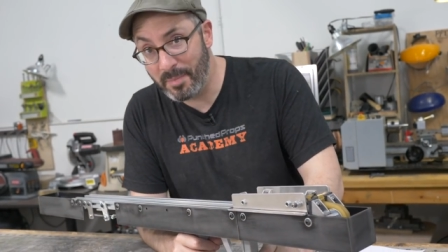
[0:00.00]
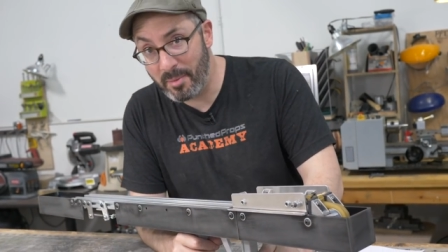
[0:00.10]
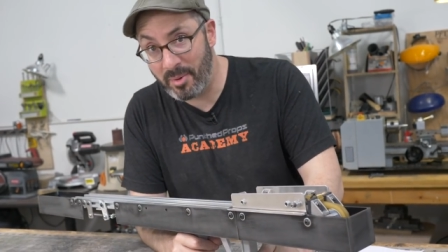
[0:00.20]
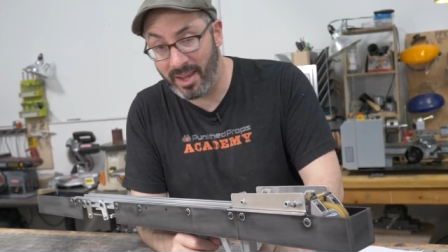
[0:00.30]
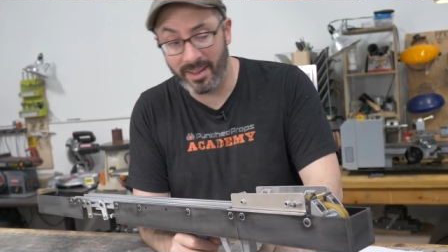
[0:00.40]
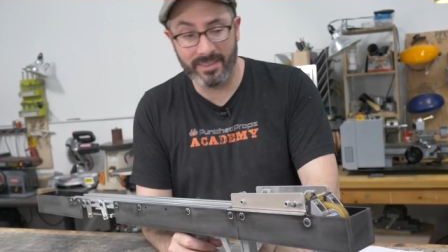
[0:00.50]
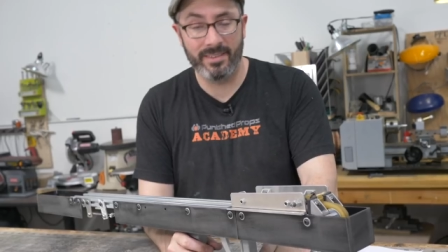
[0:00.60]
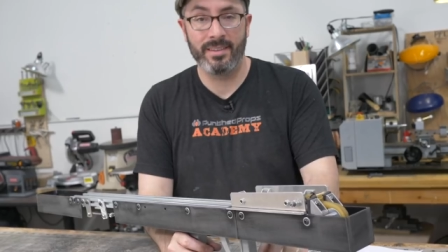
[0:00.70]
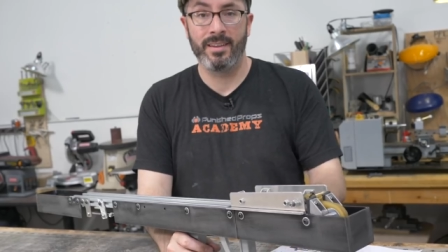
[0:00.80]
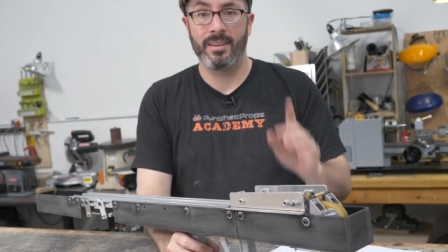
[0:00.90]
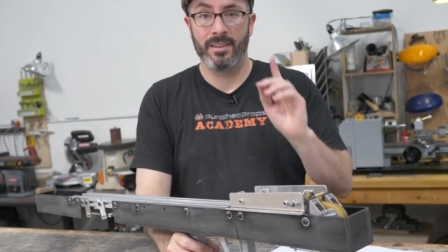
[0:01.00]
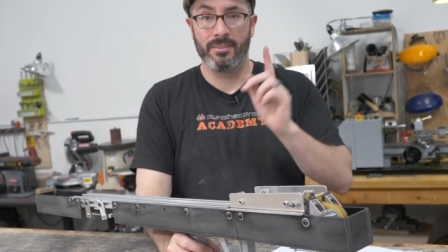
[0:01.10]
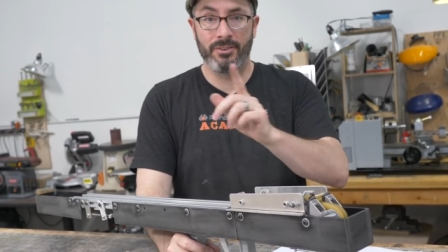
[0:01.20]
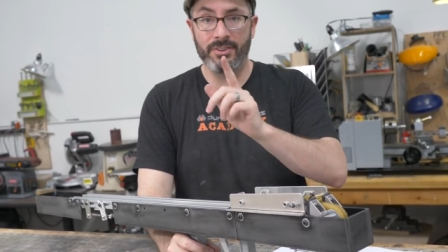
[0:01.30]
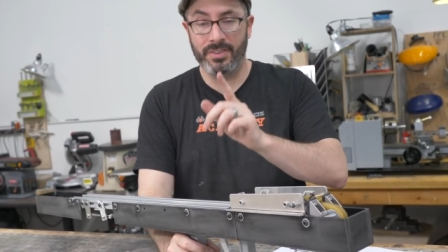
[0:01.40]
my pants.
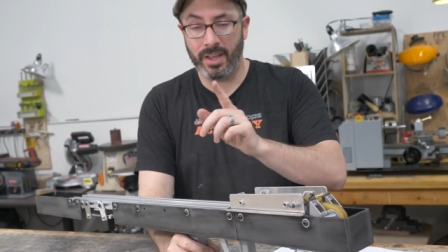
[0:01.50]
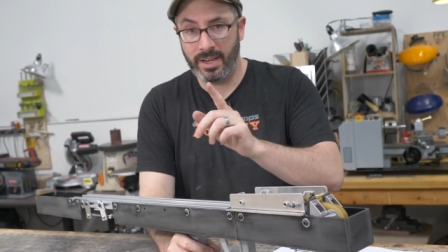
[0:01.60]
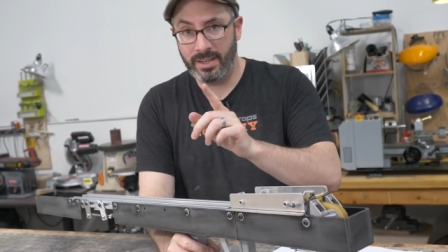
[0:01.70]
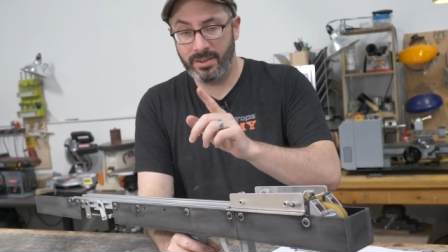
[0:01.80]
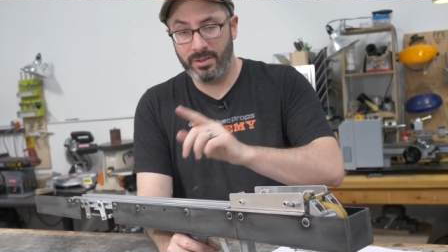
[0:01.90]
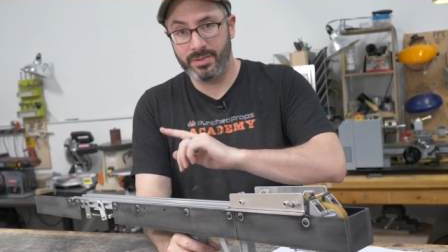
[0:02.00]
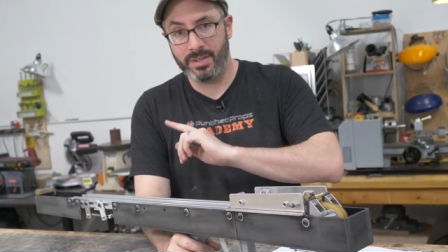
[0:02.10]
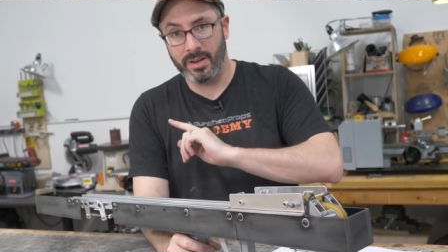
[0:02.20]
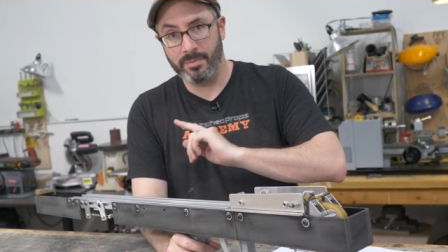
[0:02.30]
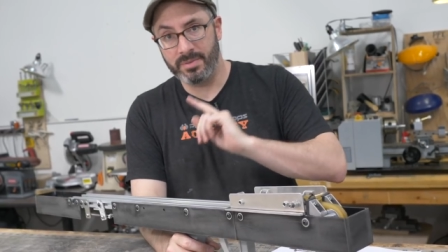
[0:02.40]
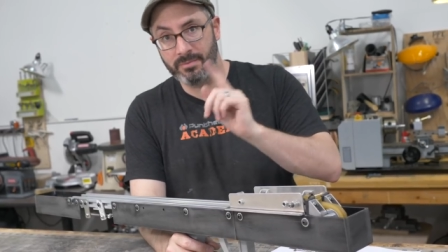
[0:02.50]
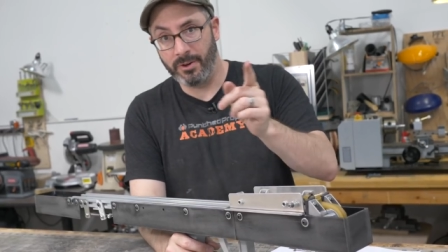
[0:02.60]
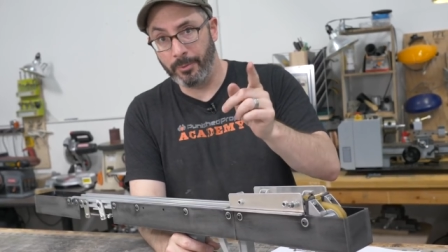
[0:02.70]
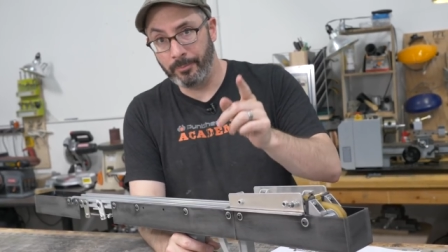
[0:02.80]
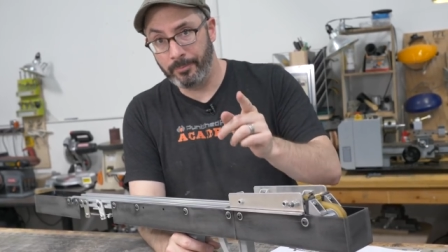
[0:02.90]
First thing I need to do is cut up some foam.